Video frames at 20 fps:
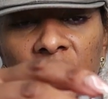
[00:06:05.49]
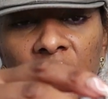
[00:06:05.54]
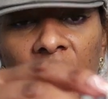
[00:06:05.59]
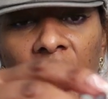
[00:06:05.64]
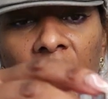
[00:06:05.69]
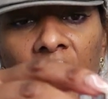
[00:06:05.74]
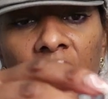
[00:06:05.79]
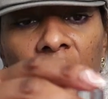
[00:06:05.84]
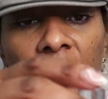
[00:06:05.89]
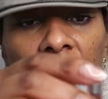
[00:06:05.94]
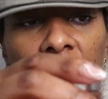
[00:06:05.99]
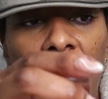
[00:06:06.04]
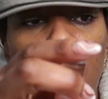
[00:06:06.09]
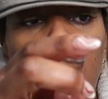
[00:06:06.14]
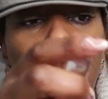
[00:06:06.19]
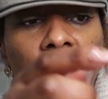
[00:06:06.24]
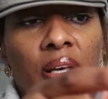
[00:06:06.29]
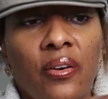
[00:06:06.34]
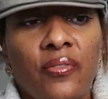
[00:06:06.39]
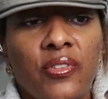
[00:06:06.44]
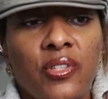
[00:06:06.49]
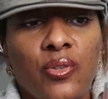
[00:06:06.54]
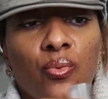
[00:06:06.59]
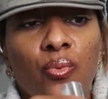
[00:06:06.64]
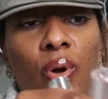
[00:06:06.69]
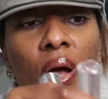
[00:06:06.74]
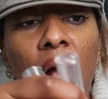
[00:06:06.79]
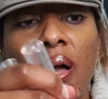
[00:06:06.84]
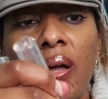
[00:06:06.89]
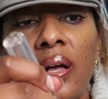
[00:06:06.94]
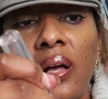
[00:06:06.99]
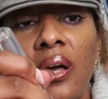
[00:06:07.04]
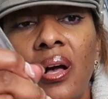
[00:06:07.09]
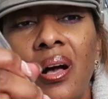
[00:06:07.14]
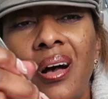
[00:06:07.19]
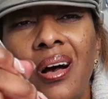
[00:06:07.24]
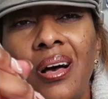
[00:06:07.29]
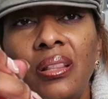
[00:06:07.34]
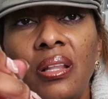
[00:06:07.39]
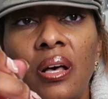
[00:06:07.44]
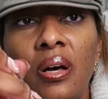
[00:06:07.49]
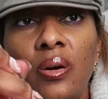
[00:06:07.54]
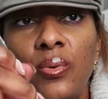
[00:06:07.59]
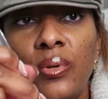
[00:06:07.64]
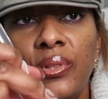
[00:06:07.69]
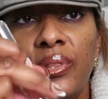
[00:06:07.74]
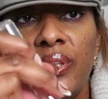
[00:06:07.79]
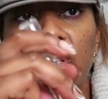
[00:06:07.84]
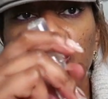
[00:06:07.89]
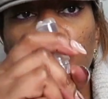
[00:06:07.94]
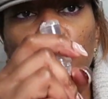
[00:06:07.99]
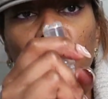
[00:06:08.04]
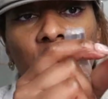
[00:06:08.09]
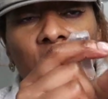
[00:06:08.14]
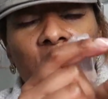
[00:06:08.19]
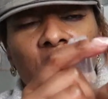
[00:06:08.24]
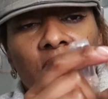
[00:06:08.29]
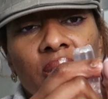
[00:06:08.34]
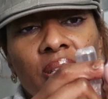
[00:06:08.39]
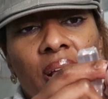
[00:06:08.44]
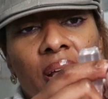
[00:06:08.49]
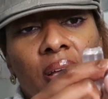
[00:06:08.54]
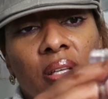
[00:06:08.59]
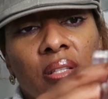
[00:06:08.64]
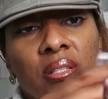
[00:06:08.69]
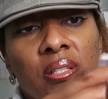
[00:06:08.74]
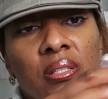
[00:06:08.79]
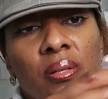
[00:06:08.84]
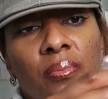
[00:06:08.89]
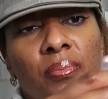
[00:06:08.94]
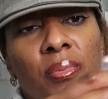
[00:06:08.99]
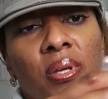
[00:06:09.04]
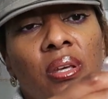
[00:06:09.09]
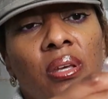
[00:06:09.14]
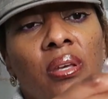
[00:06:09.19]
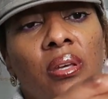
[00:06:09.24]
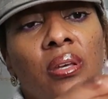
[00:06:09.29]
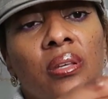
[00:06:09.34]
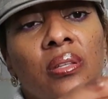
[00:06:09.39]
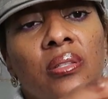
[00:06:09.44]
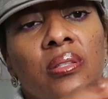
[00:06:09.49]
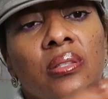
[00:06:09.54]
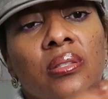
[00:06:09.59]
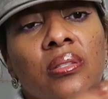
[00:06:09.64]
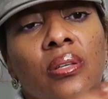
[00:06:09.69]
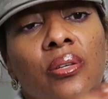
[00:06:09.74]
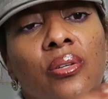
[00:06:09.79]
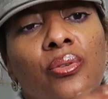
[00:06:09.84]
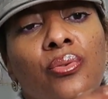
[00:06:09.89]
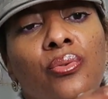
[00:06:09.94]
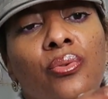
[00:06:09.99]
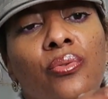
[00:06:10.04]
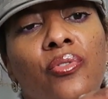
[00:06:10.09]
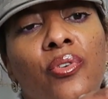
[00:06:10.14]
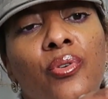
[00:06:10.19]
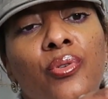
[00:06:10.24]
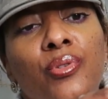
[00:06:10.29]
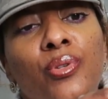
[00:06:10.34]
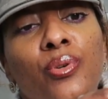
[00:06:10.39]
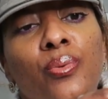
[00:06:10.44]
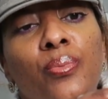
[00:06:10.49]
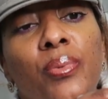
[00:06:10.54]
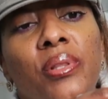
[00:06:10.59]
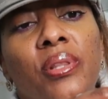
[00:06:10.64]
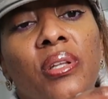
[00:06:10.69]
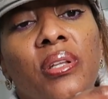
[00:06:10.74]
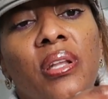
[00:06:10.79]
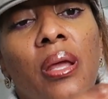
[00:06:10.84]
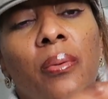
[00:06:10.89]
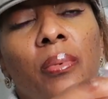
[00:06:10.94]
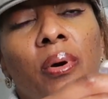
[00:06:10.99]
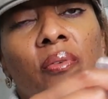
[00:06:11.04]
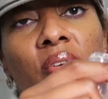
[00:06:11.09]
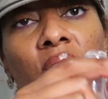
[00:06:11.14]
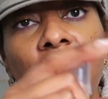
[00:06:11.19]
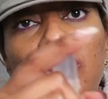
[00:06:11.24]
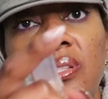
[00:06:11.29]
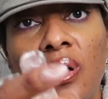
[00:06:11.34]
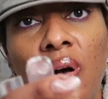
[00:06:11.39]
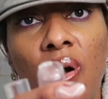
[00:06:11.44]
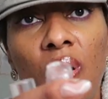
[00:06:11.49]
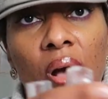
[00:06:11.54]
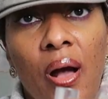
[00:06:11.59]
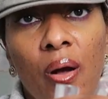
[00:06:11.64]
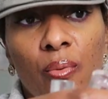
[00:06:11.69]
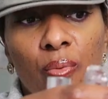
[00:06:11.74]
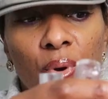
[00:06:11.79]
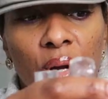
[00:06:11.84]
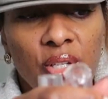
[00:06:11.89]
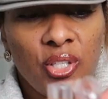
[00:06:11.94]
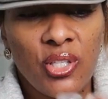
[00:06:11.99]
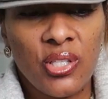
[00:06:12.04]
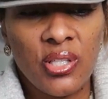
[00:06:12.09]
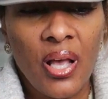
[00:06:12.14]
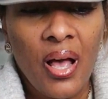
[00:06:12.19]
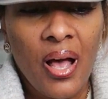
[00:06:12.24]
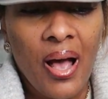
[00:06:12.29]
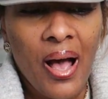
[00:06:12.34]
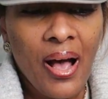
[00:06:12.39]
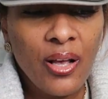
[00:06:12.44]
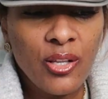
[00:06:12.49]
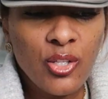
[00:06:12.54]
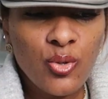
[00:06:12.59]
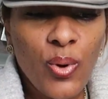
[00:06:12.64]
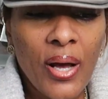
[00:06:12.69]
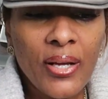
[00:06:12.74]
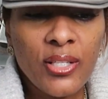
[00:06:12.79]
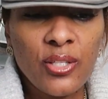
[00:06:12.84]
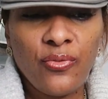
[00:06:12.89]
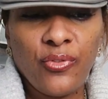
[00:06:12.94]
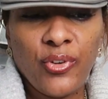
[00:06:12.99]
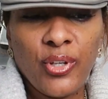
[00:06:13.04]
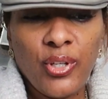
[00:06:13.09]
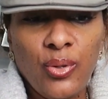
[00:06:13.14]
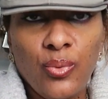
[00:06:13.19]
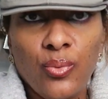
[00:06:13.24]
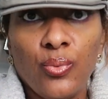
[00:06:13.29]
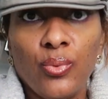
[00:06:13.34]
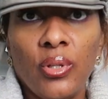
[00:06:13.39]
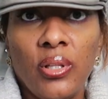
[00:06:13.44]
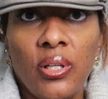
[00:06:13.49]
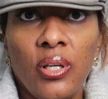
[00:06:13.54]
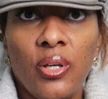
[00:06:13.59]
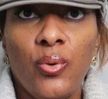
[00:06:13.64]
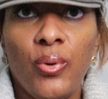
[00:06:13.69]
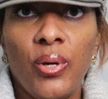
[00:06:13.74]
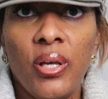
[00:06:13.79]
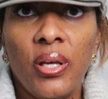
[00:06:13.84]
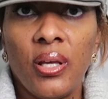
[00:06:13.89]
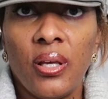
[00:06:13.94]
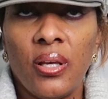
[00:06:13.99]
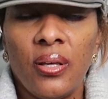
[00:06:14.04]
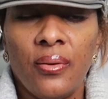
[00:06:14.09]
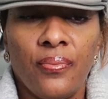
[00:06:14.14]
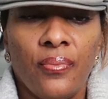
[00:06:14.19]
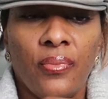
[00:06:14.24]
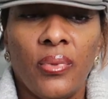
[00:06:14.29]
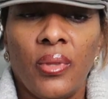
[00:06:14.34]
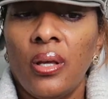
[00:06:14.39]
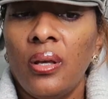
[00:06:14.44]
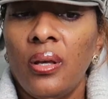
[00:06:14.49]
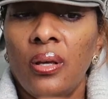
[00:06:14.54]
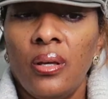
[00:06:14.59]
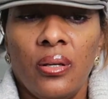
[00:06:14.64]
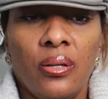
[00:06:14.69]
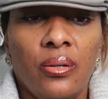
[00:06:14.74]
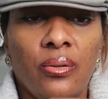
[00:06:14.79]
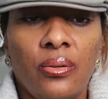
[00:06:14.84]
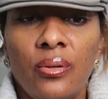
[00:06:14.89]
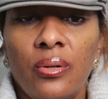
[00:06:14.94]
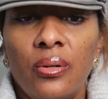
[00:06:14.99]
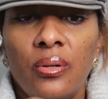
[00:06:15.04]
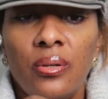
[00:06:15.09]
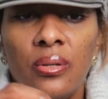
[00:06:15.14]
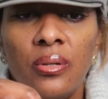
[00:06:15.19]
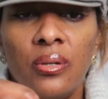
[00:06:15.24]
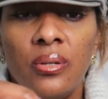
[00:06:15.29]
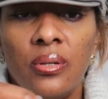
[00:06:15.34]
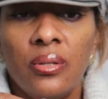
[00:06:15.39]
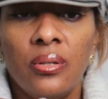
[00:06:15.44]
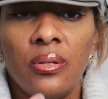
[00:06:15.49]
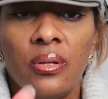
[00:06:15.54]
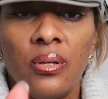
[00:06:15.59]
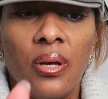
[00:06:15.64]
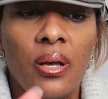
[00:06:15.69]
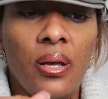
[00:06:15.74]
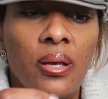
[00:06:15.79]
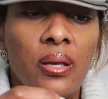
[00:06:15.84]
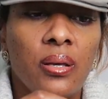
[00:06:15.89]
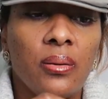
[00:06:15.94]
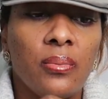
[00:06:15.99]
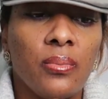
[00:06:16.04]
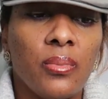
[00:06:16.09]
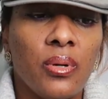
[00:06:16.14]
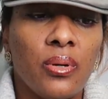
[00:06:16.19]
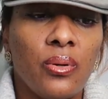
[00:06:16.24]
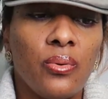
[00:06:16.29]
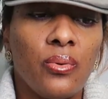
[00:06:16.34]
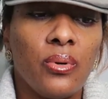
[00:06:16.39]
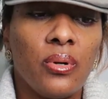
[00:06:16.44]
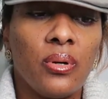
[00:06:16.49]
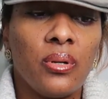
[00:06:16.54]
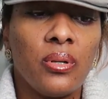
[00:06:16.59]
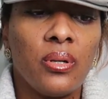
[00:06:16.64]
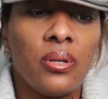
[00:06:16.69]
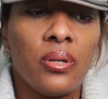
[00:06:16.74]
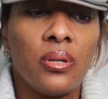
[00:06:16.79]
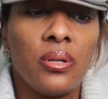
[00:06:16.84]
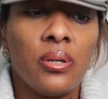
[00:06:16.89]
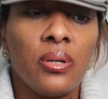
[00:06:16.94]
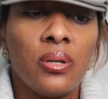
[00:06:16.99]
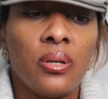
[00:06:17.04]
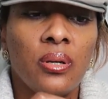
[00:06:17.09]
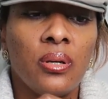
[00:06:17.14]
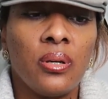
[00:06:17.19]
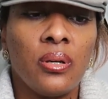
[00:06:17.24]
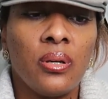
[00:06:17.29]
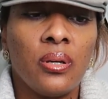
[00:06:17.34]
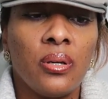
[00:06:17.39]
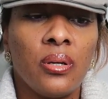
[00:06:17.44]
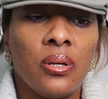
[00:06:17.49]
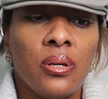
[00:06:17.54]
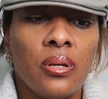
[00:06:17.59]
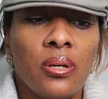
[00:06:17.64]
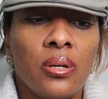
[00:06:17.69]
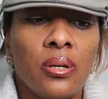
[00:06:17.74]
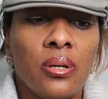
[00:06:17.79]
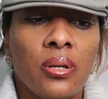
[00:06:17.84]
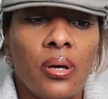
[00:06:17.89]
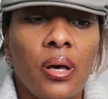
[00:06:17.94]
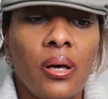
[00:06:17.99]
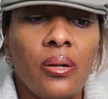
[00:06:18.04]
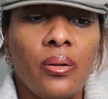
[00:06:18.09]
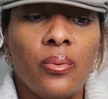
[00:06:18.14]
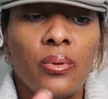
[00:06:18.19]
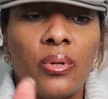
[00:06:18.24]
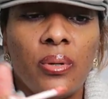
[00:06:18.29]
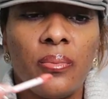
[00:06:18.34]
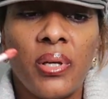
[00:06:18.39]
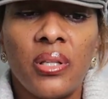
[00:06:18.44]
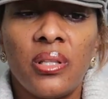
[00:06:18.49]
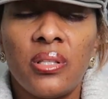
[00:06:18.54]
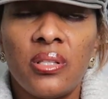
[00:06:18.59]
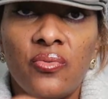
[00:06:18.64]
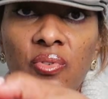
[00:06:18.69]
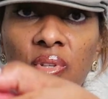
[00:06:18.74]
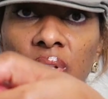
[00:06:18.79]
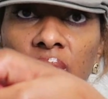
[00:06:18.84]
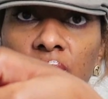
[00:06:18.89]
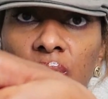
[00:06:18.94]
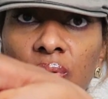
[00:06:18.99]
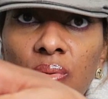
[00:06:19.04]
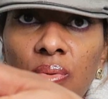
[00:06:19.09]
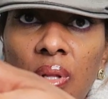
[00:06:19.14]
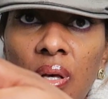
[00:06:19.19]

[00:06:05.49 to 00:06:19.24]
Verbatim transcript: that I love to rock along with this one this is like to me it's universal but the name of it is called outrageous I'll swatch them for you really quick girl I am going I don't want to make this video too